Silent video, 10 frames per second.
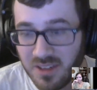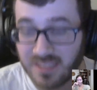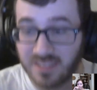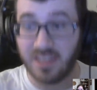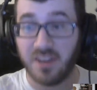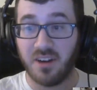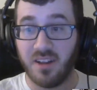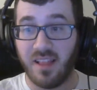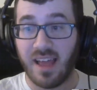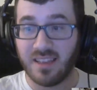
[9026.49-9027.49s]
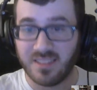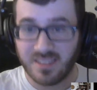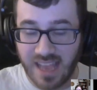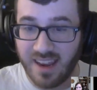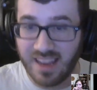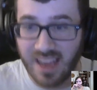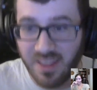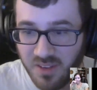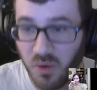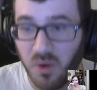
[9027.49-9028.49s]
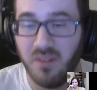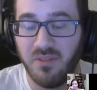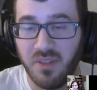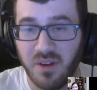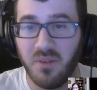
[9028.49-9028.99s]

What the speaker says: and you just see her like standing at the door of